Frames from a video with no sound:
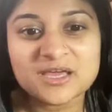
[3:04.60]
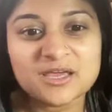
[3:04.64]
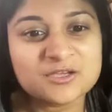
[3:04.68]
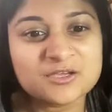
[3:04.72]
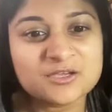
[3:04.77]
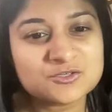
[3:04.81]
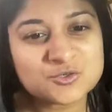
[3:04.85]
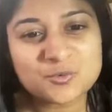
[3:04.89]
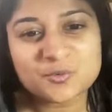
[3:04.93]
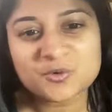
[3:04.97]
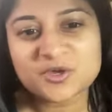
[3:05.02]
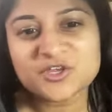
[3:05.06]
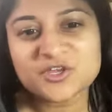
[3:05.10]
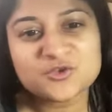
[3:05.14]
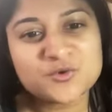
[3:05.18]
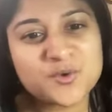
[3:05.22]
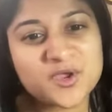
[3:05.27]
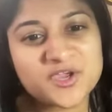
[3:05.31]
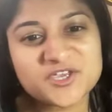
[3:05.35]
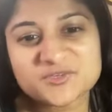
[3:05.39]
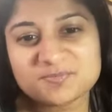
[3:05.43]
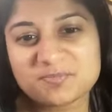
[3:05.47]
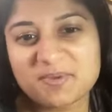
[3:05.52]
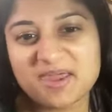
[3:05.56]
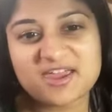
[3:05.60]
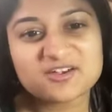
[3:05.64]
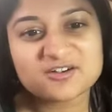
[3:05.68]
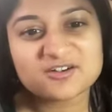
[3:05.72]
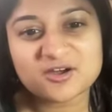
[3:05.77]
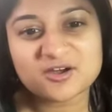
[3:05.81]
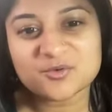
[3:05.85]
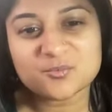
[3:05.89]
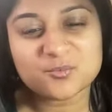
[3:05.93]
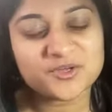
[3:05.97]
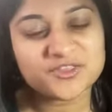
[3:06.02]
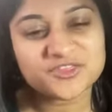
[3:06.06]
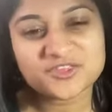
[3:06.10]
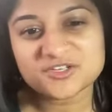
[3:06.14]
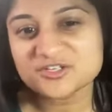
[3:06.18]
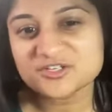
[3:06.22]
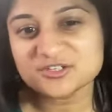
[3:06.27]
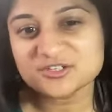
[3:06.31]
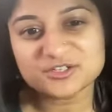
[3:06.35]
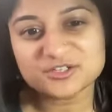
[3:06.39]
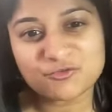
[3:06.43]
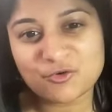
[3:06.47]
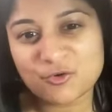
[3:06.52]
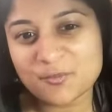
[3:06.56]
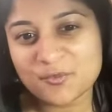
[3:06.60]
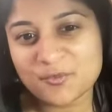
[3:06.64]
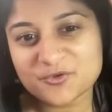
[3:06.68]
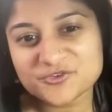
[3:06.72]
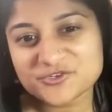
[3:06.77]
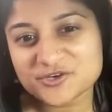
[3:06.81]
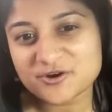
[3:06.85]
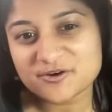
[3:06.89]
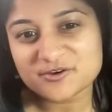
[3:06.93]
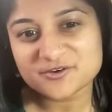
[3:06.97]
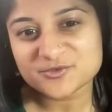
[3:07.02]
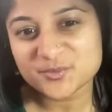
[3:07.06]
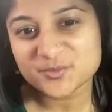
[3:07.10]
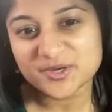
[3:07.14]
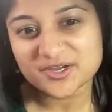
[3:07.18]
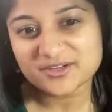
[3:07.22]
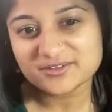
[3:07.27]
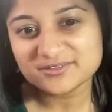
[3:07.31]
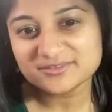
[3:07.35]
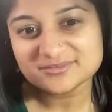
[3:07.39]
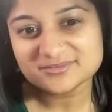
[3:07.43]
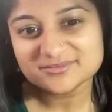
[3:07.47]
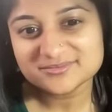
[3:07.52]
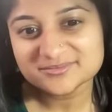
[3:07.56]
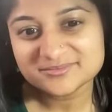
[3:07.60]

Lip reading: So can you expand on what the deliverables are as well?